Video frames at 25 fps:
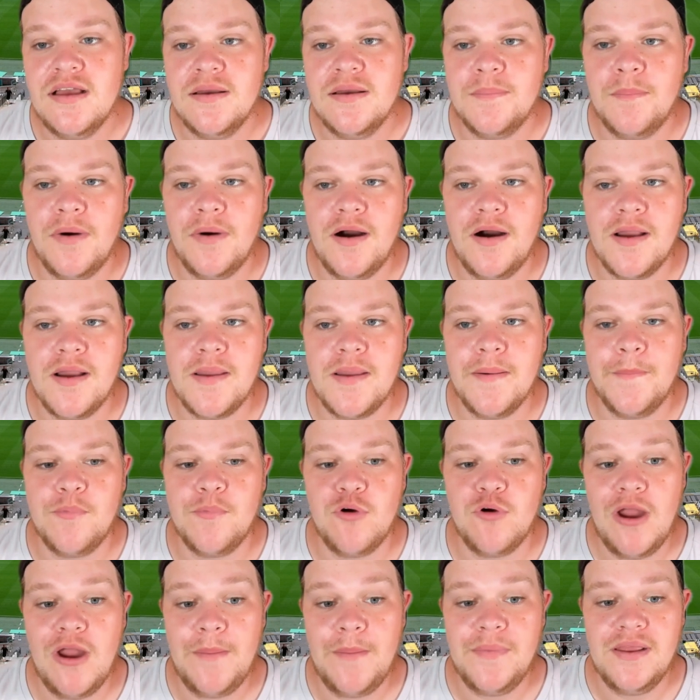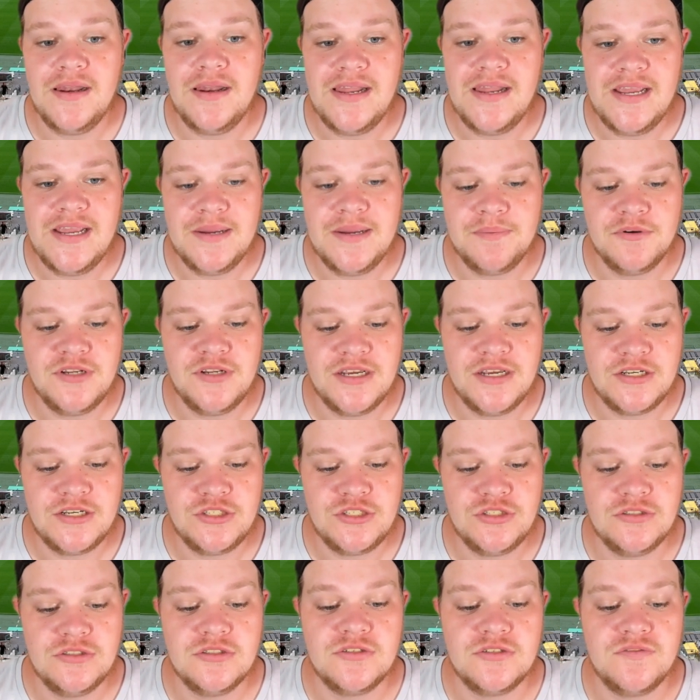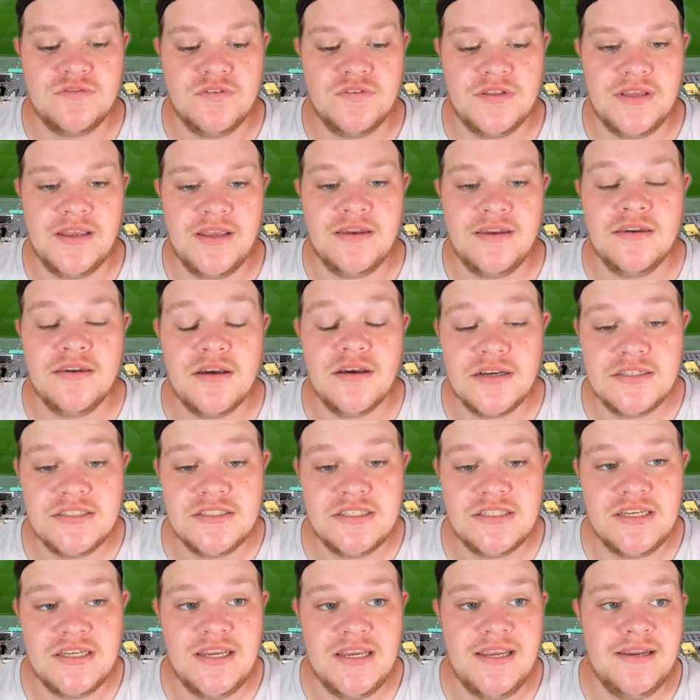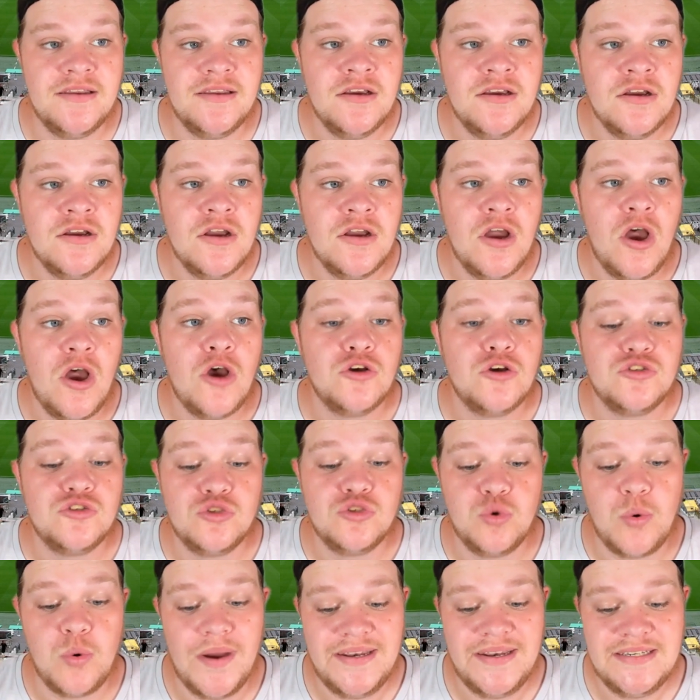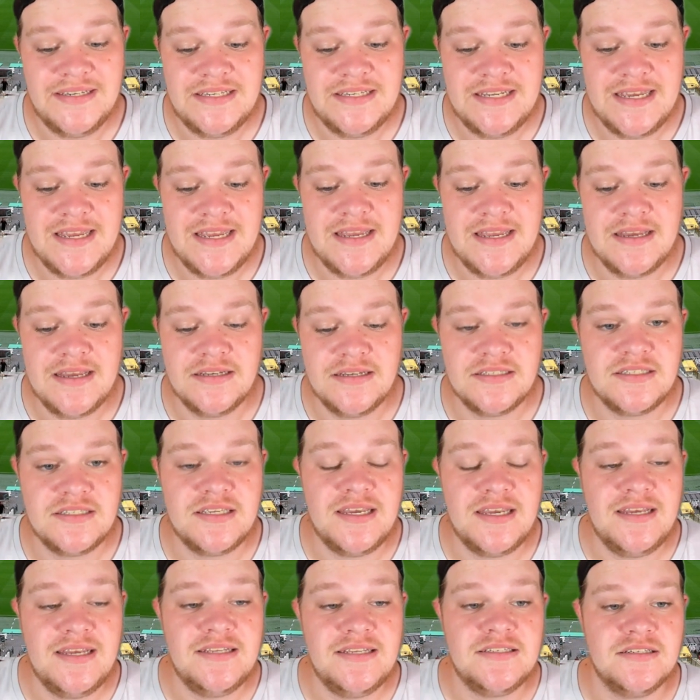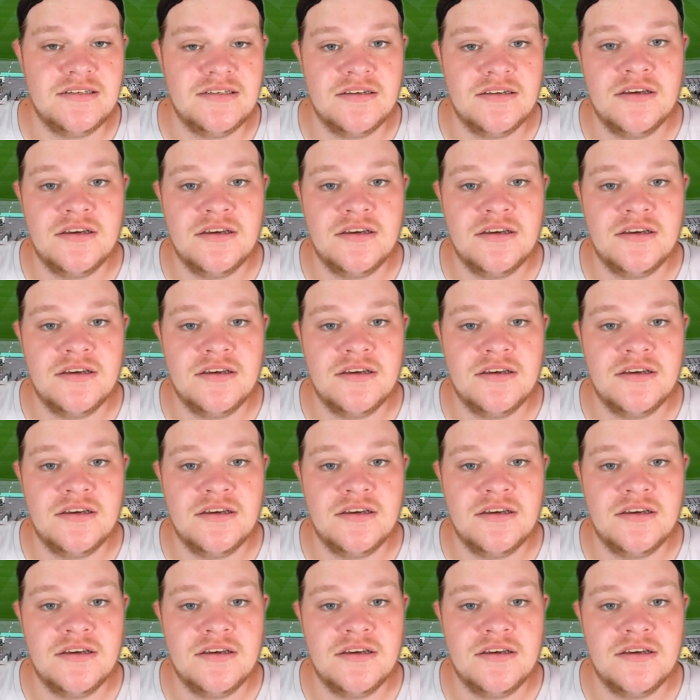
my Premier League predictions for the 1920 season.